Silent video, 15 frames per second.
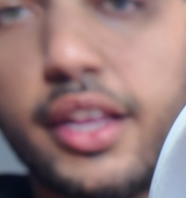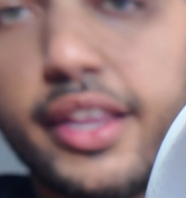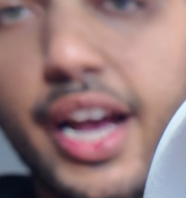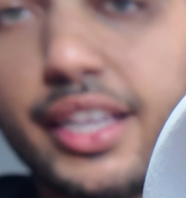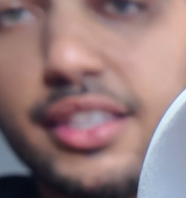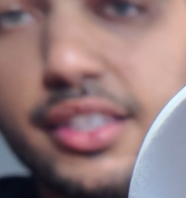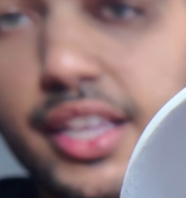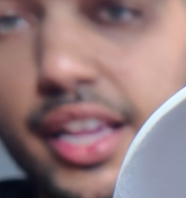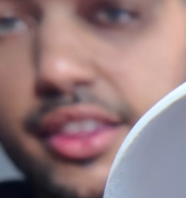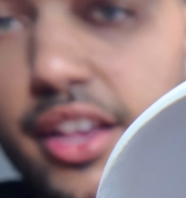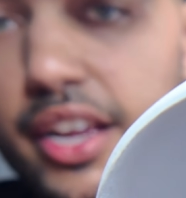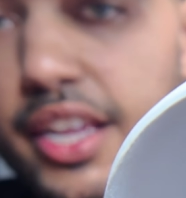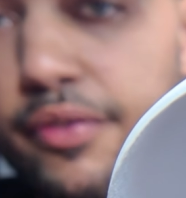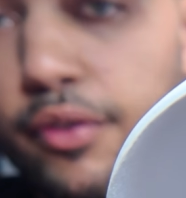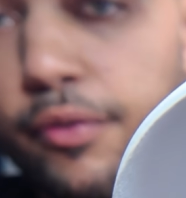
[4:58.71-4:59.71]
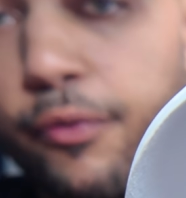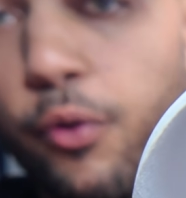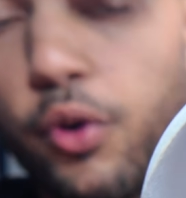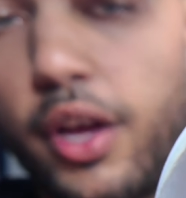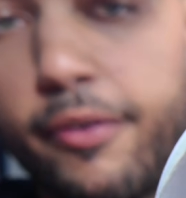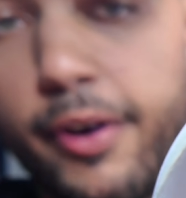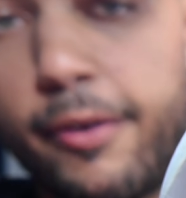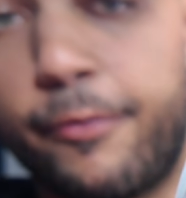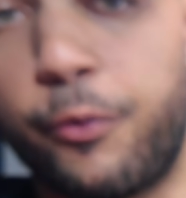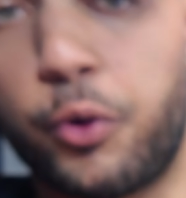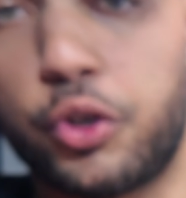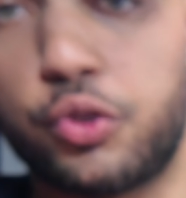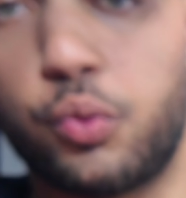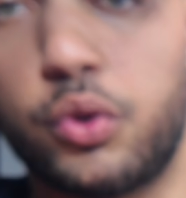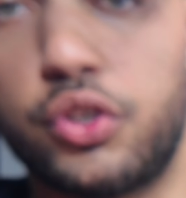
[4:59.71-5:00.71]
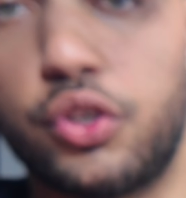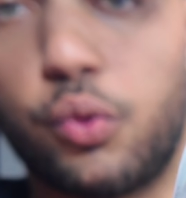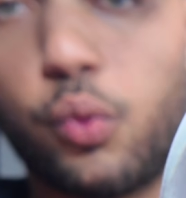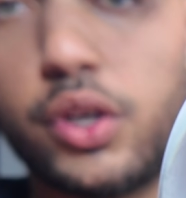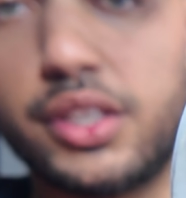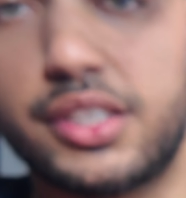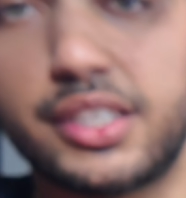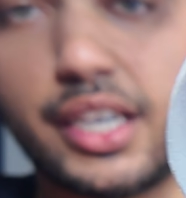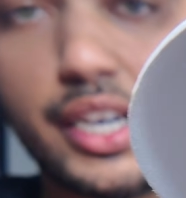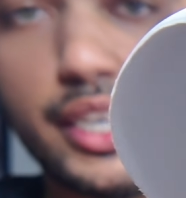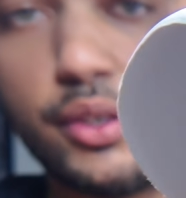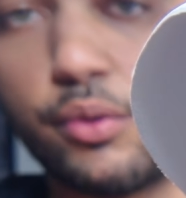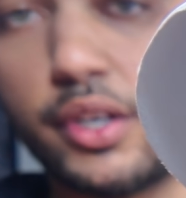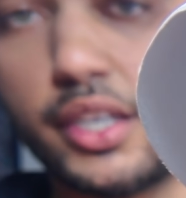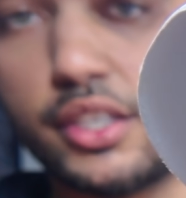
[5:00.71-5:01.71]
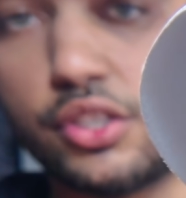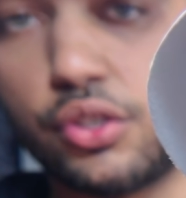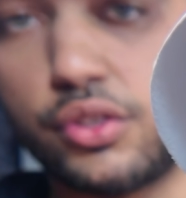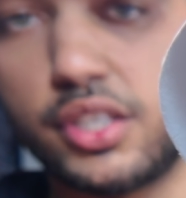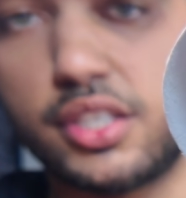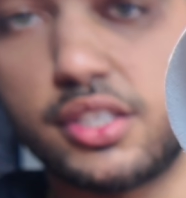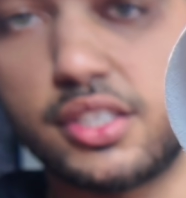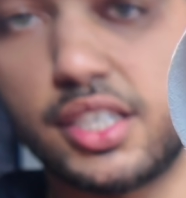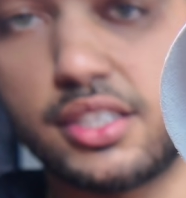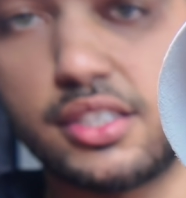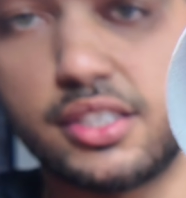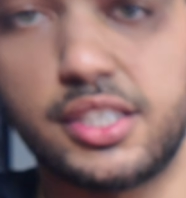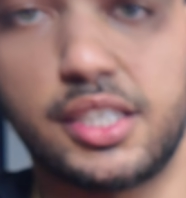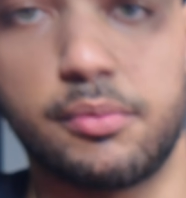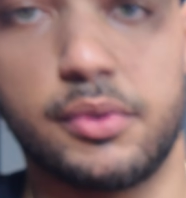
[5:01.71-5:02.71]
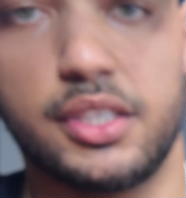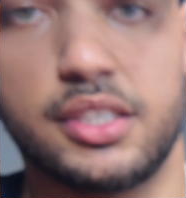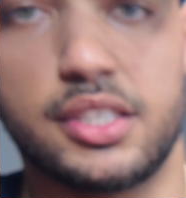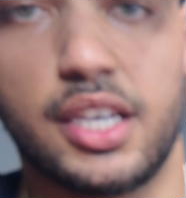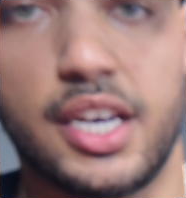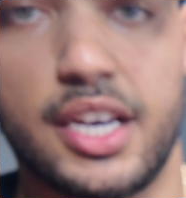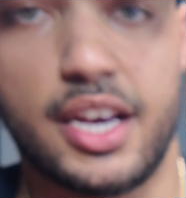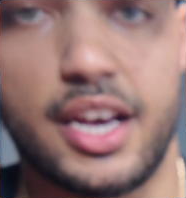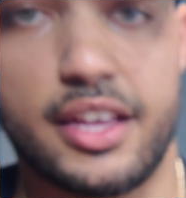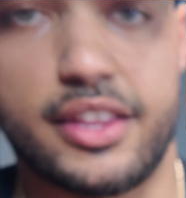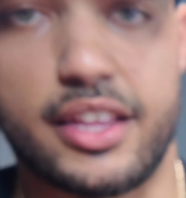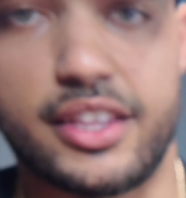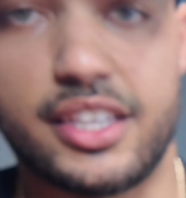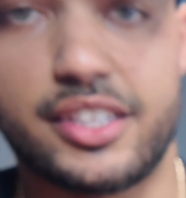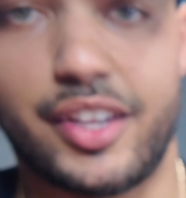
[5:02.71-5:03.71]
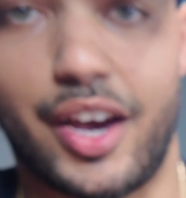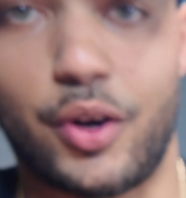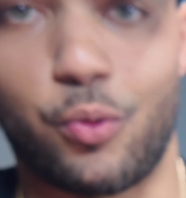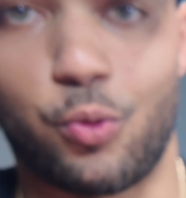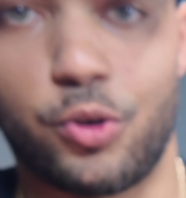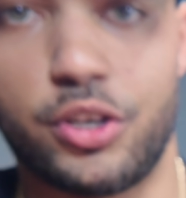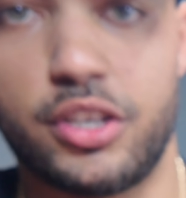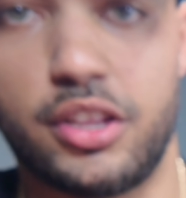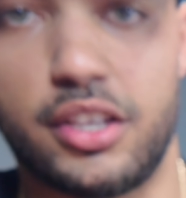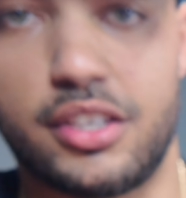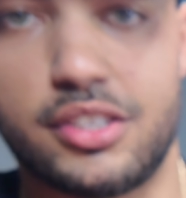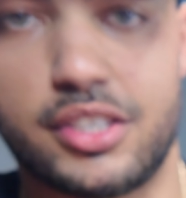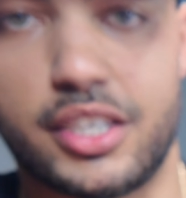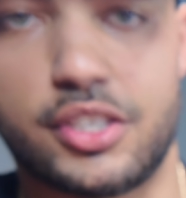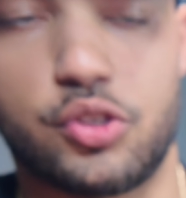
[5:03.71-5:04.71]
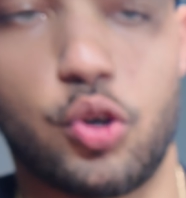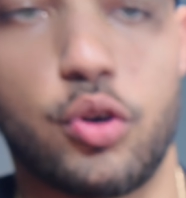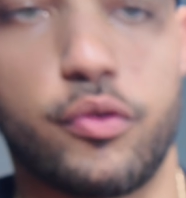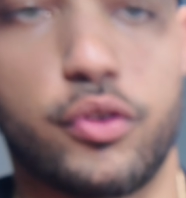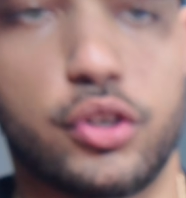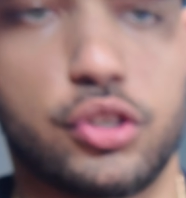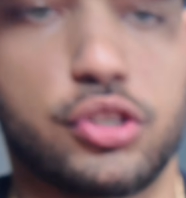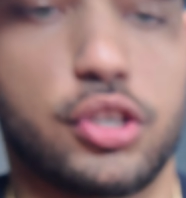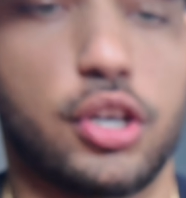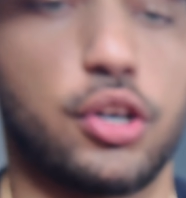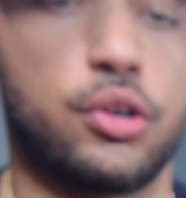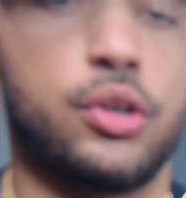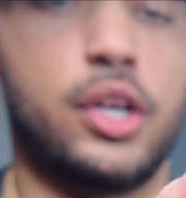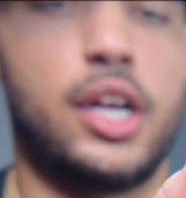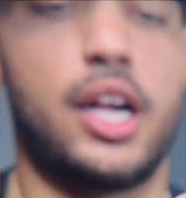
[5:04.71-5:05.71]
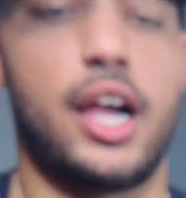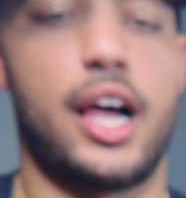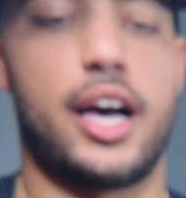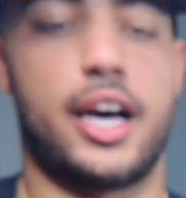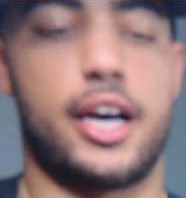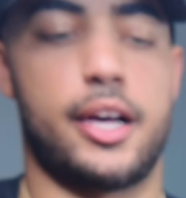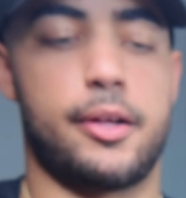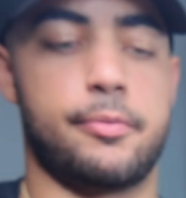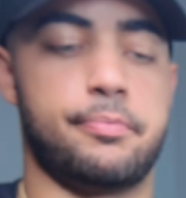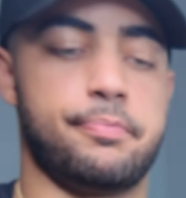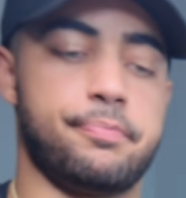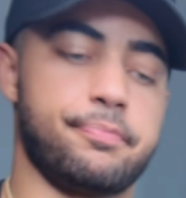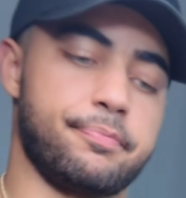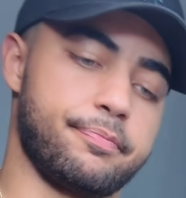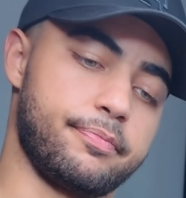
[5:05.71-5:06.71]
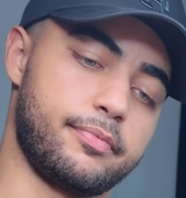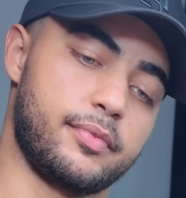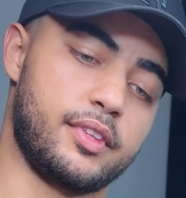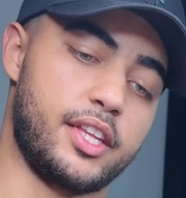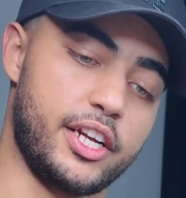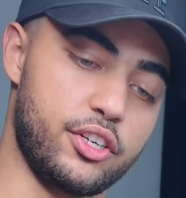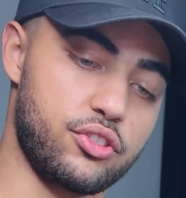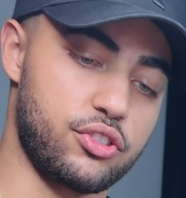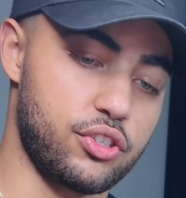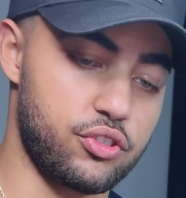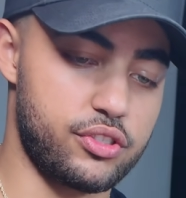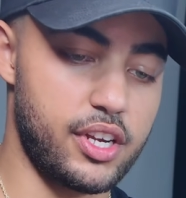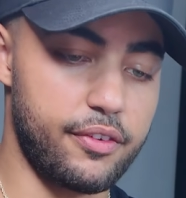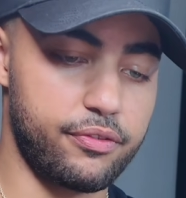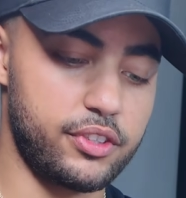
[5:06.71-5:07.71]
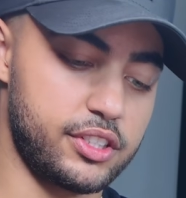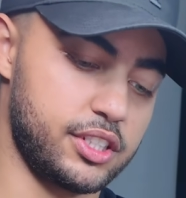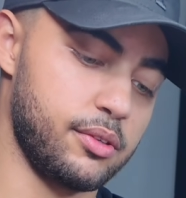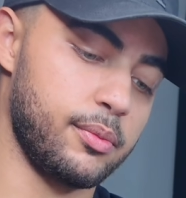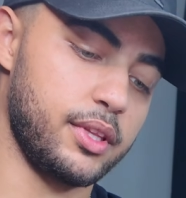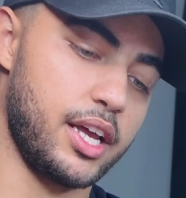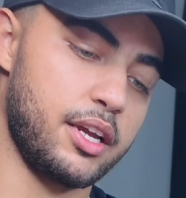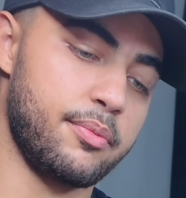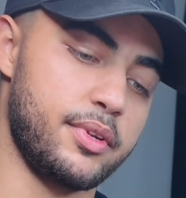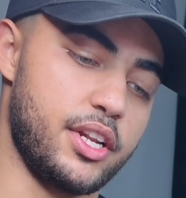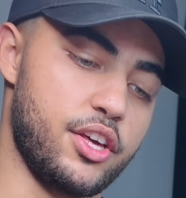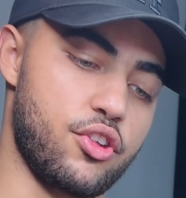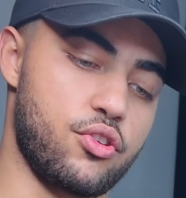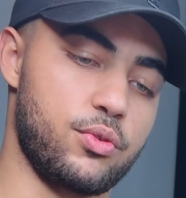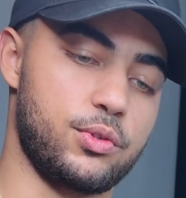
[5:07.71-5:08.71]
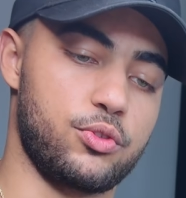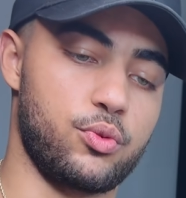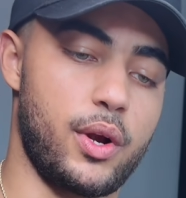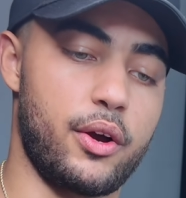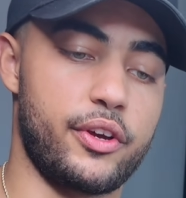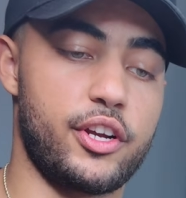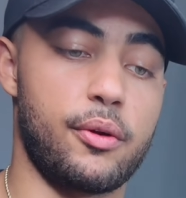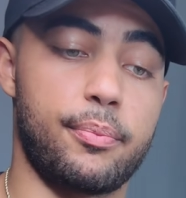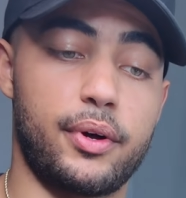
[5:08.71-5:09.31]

that's not even for, if I force one to one side, right, so this is nice and seamless, then this side really sticks over. So there's definitely some alignment issues throughout here,